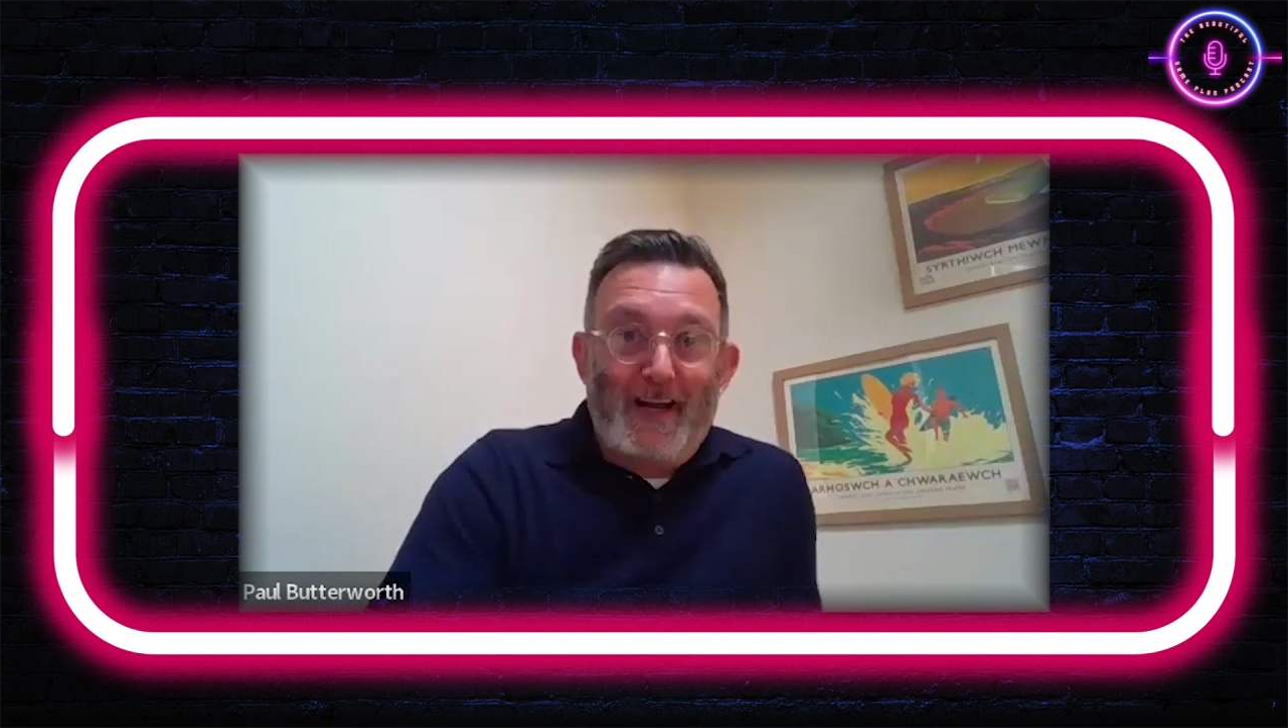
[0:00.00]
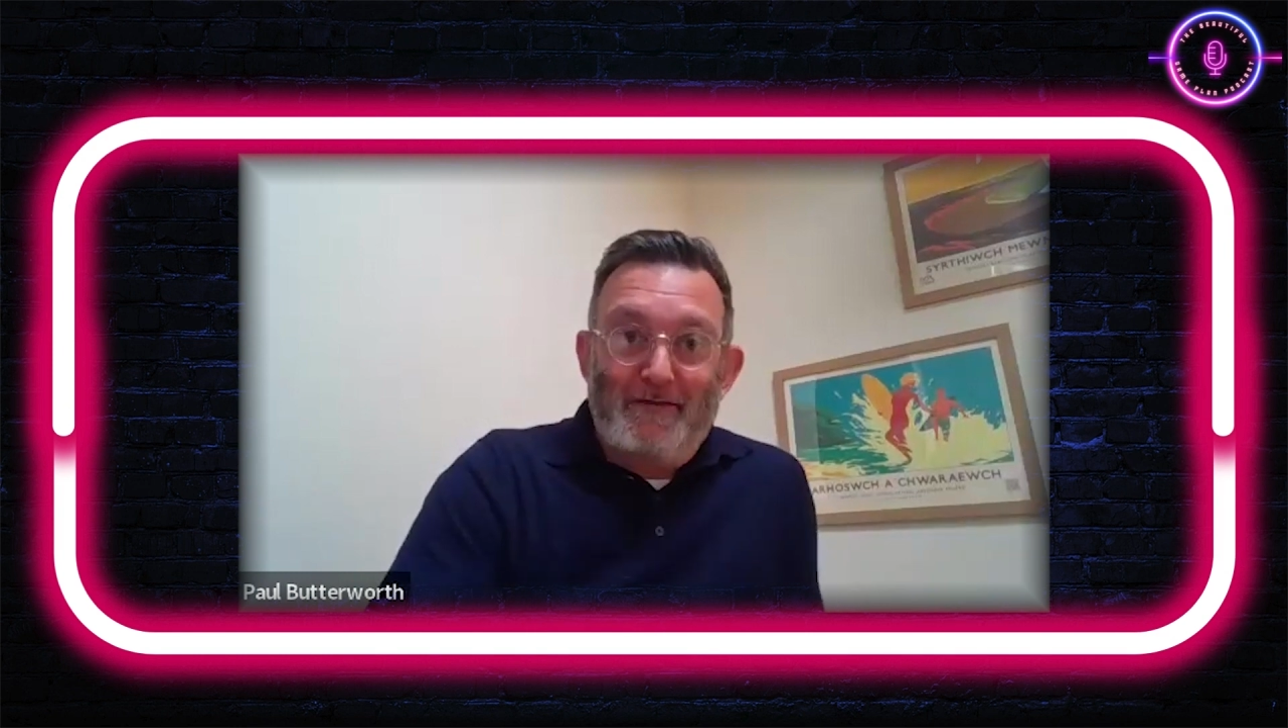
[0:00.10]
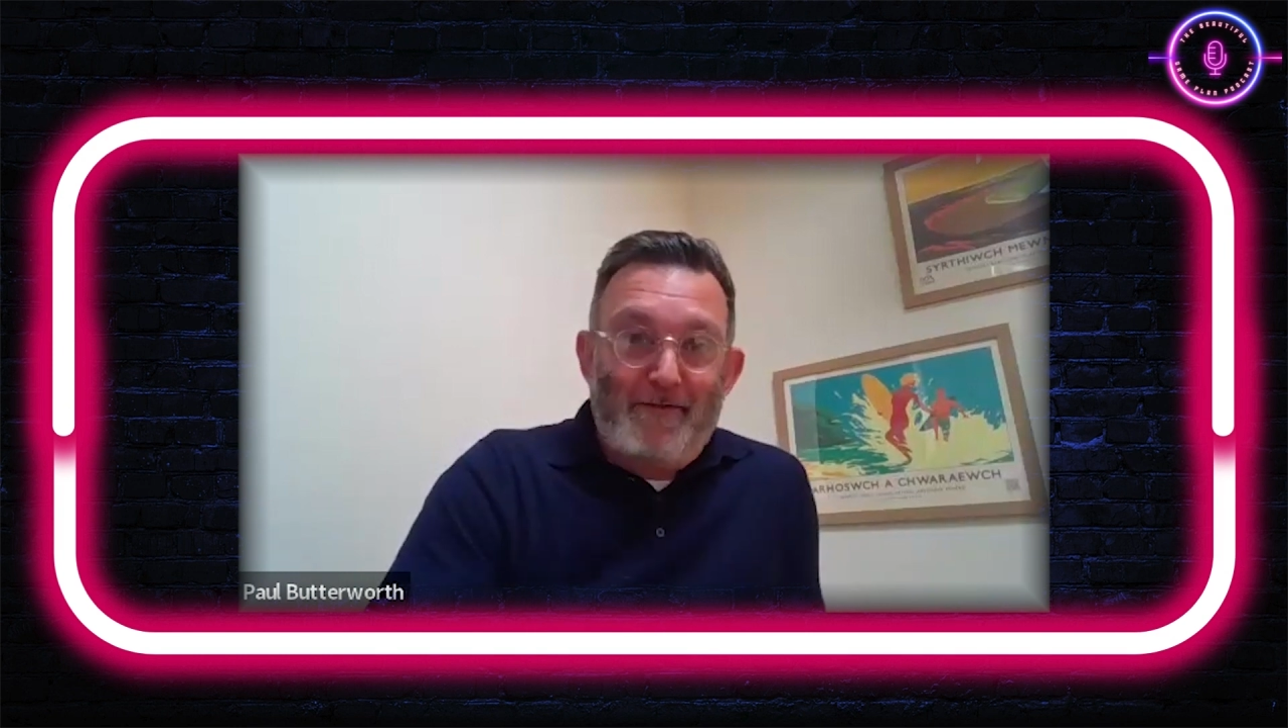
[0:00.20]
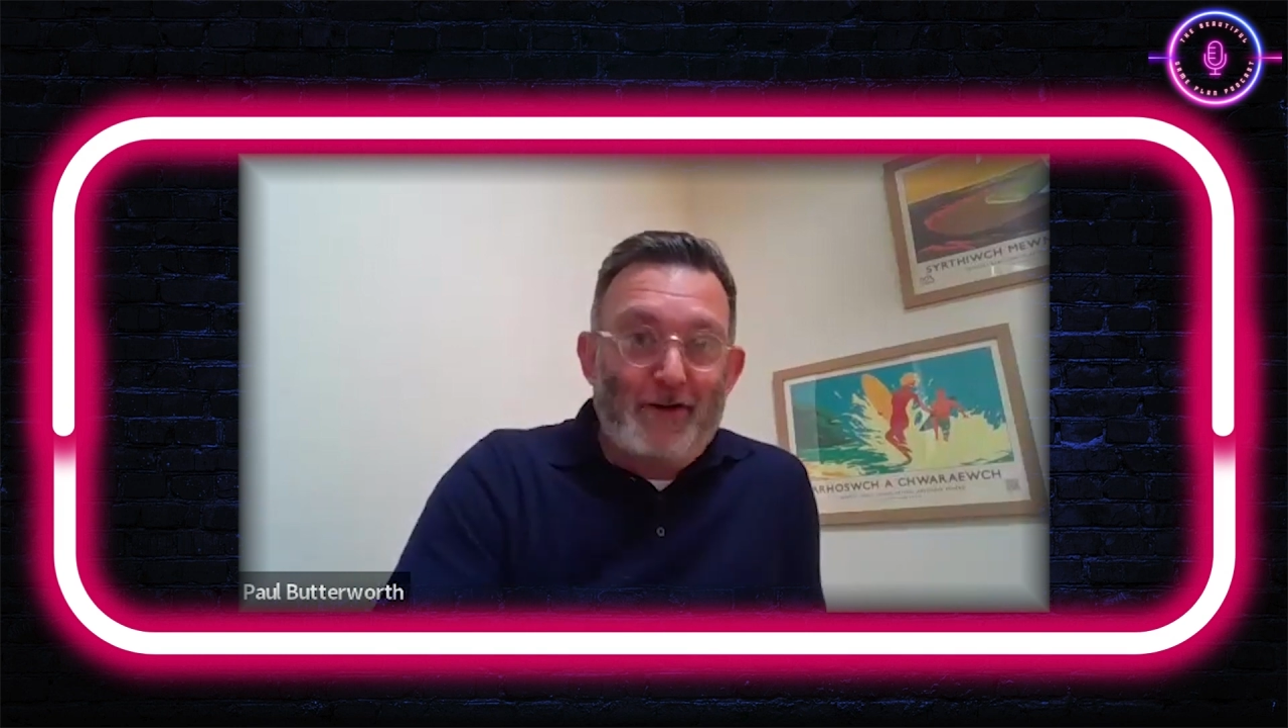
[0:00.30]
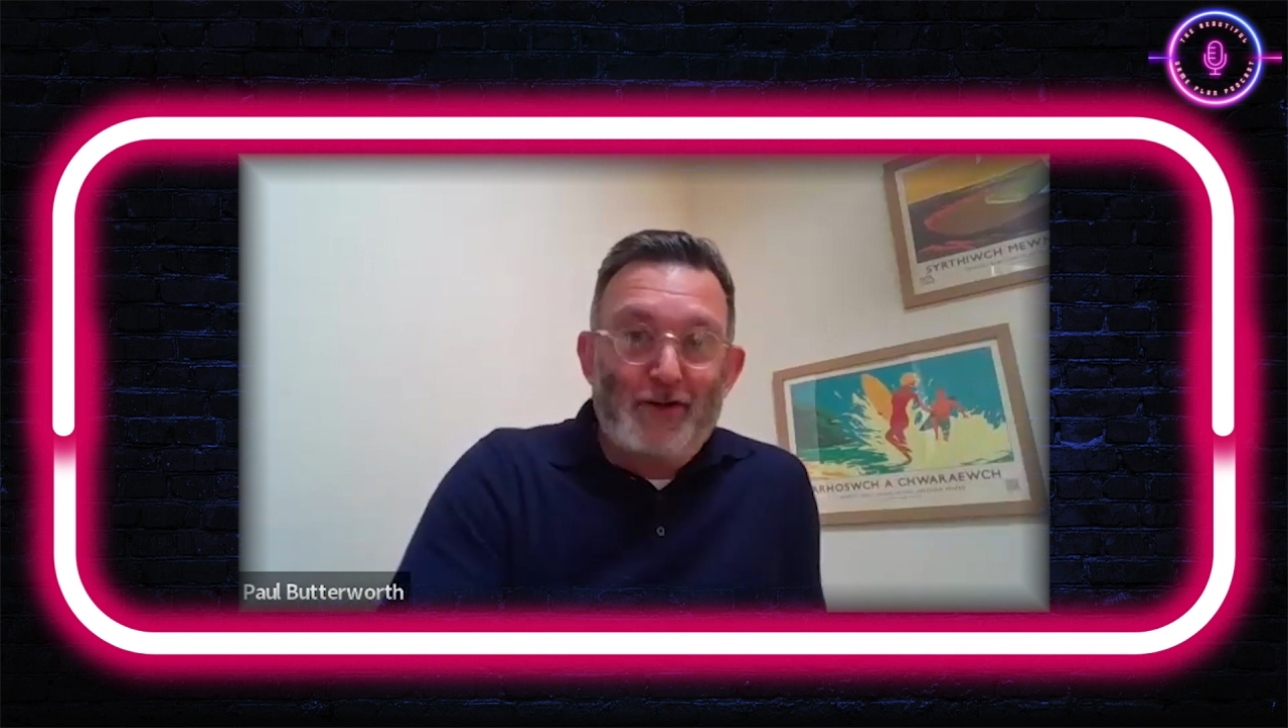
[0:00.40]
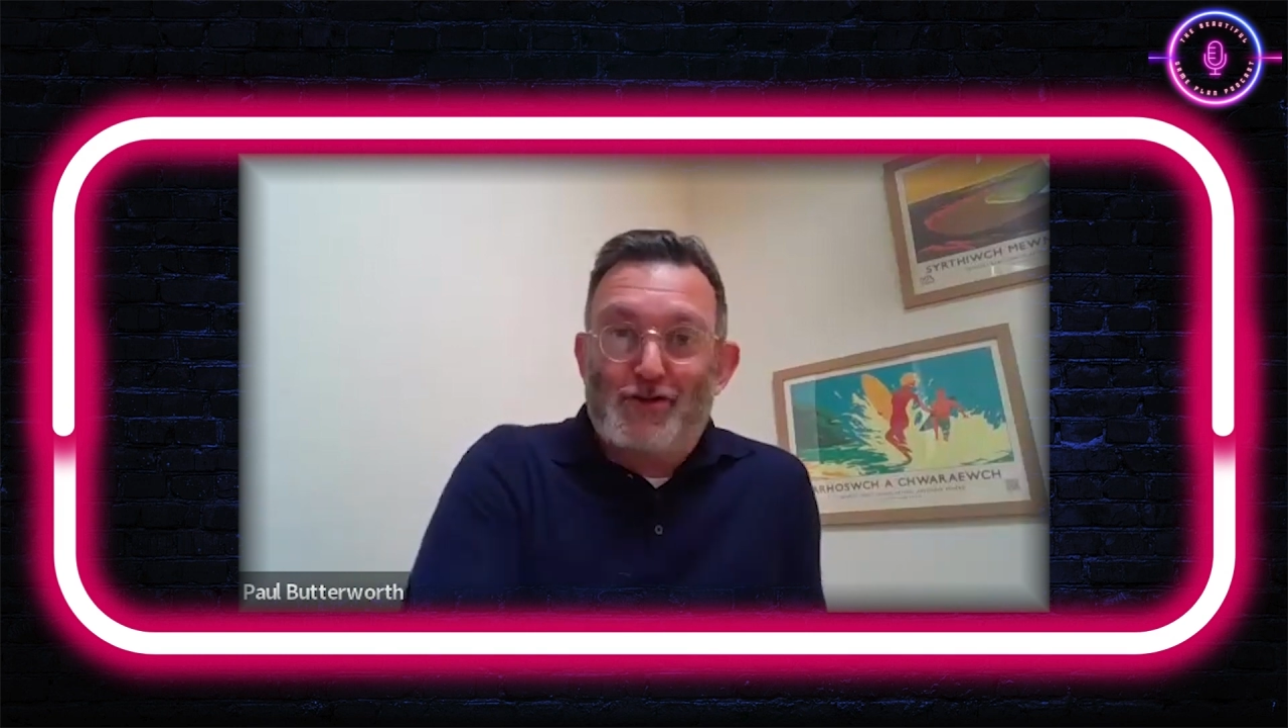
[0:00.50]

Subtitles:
in very